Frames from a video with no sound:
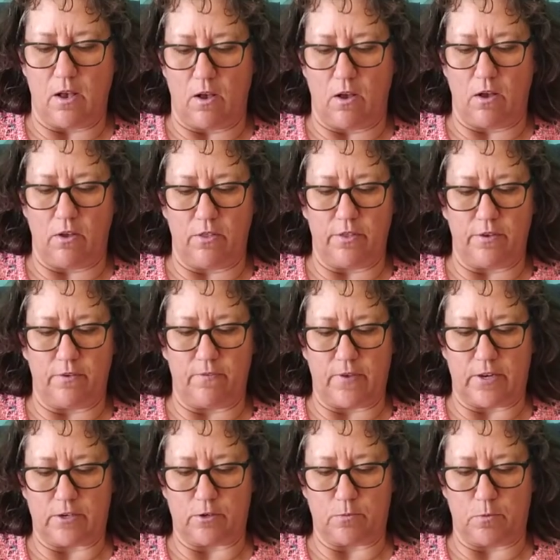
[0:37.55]
all the
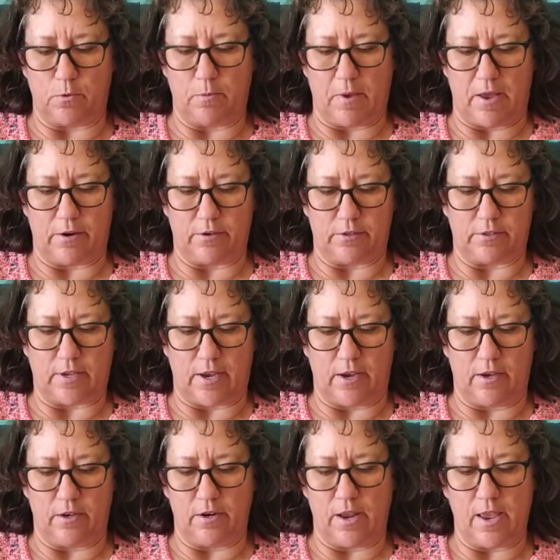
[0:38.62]
vegetable matter's
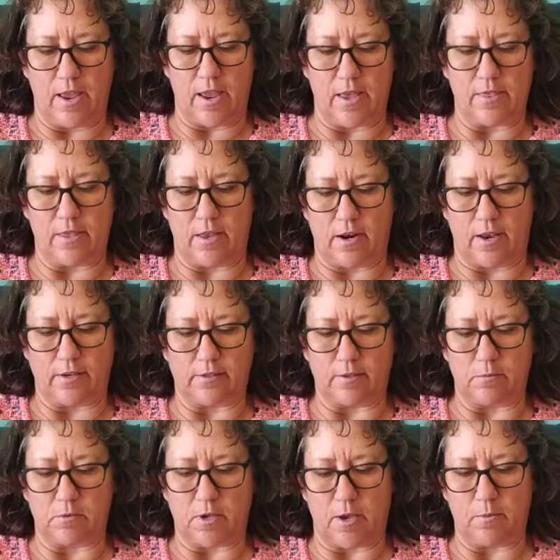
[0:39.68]
out. And then I
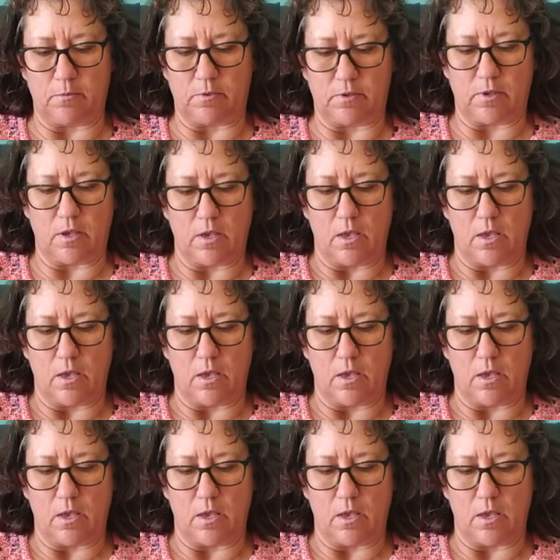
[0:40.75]
sometimes